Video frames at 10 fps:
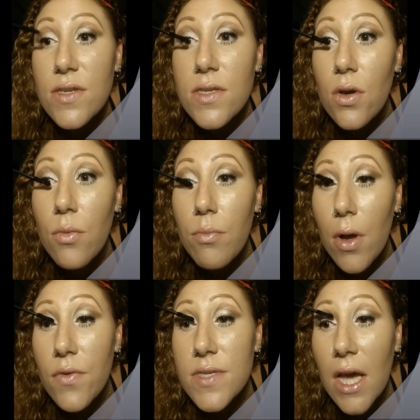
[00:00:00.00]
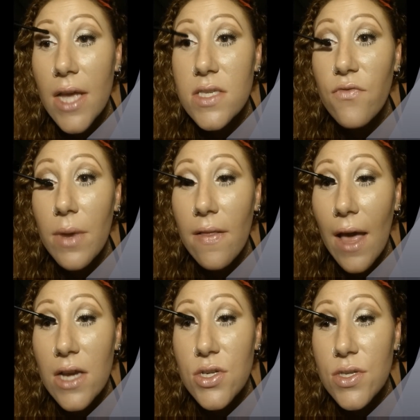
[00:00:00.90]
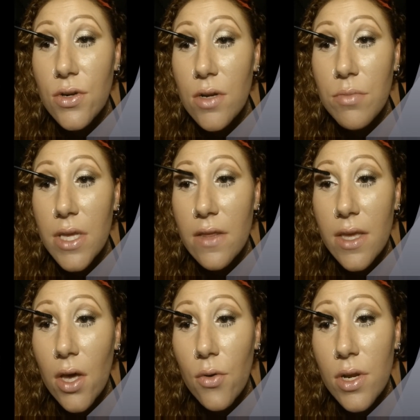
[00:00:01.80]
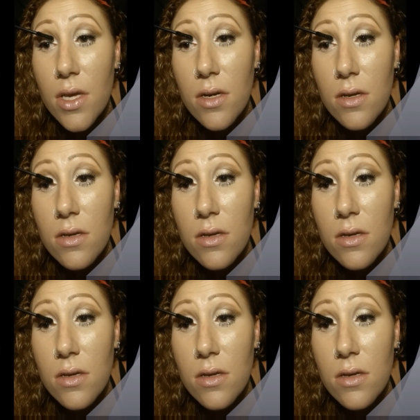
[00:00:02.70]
so both sides of my lashes are completely coated,